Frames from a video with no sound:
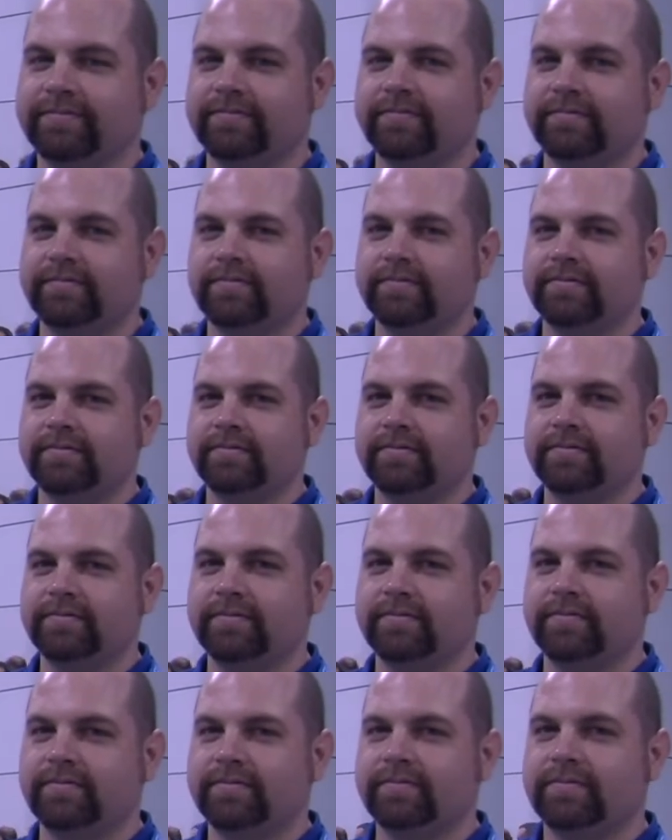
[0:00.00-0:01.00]

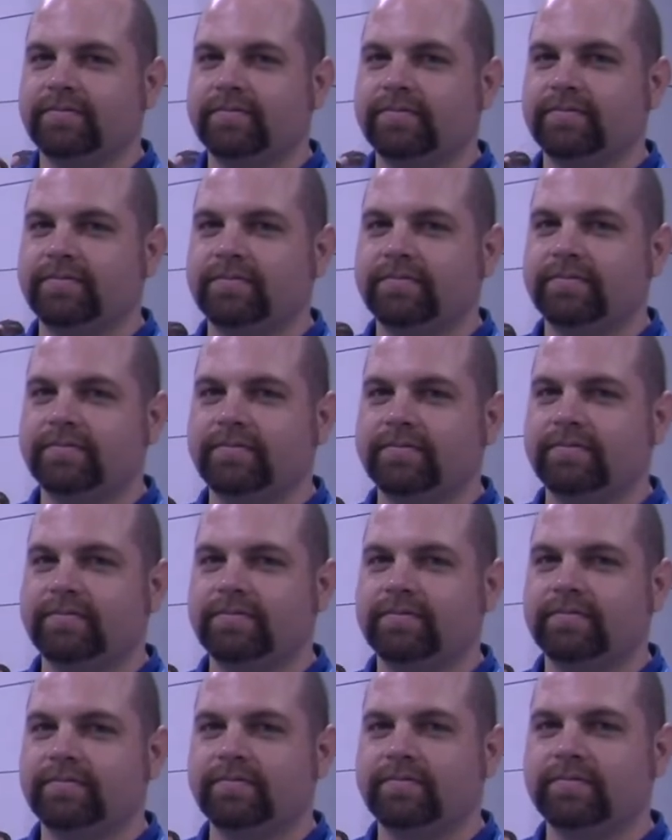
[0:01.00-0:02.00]

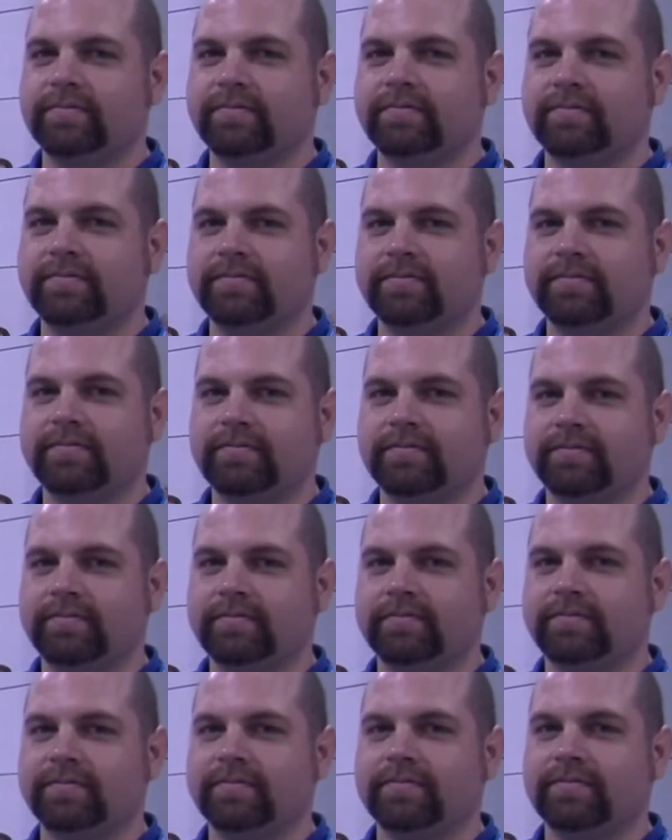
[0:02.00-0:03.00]

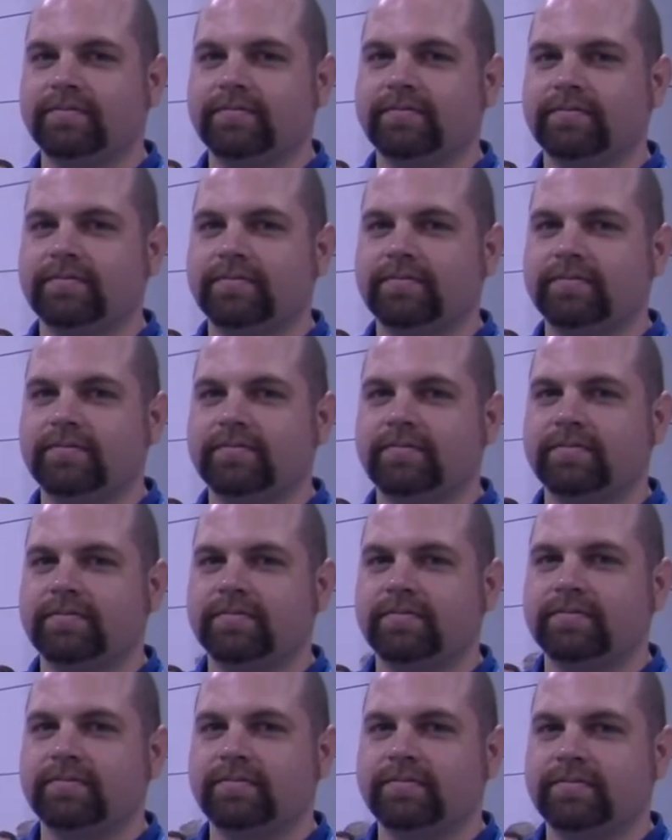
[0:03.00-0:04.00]

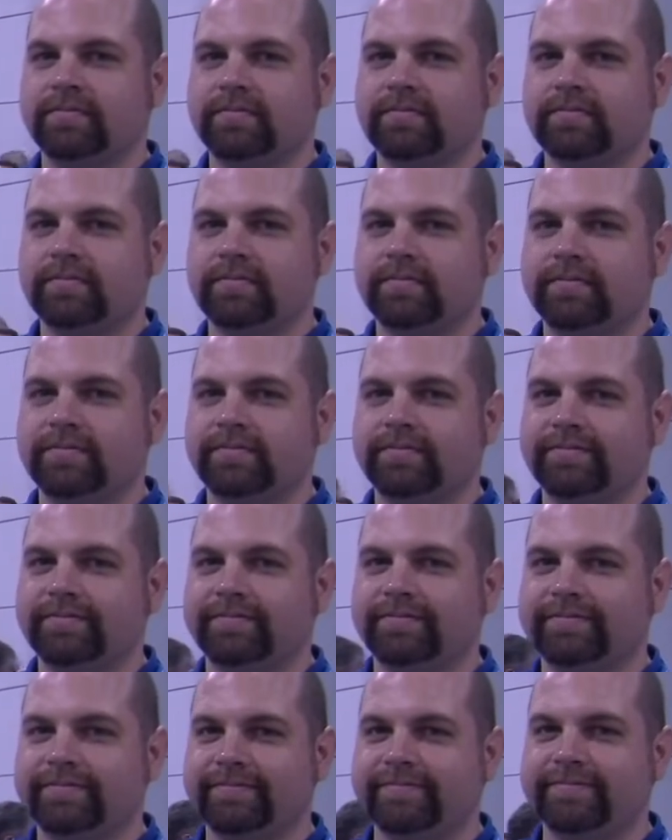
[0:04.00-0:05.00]

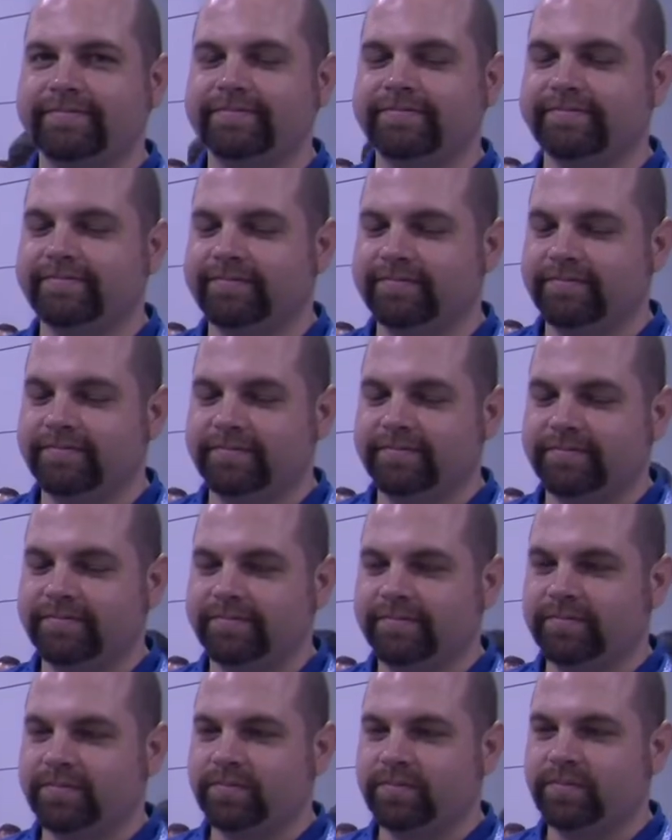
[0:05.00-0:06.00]

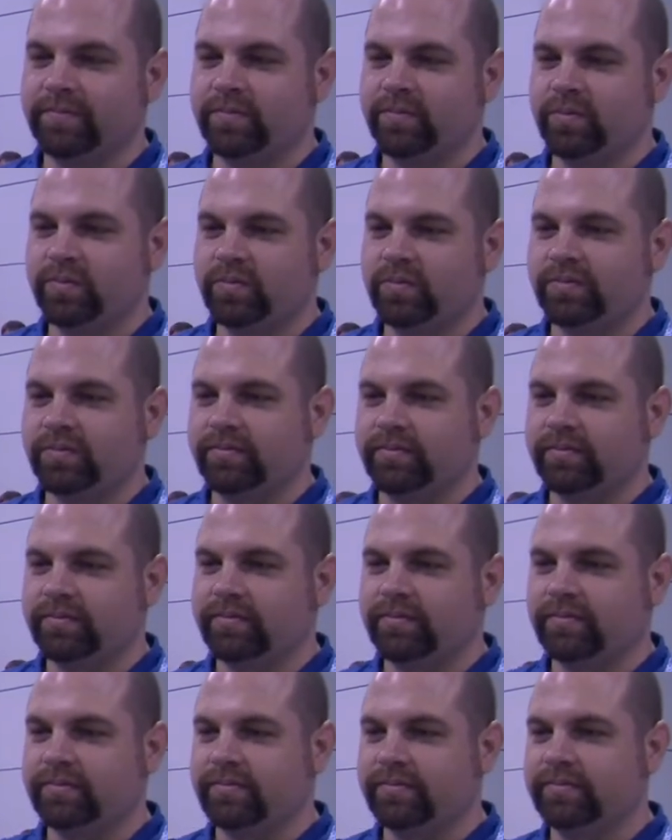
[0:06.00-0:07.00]

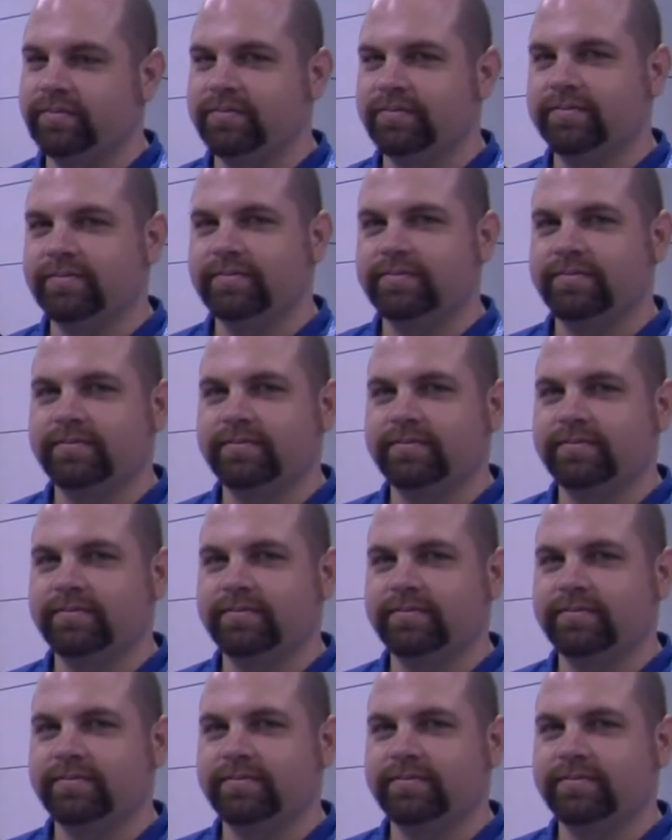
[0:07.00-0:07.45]
(not speaking)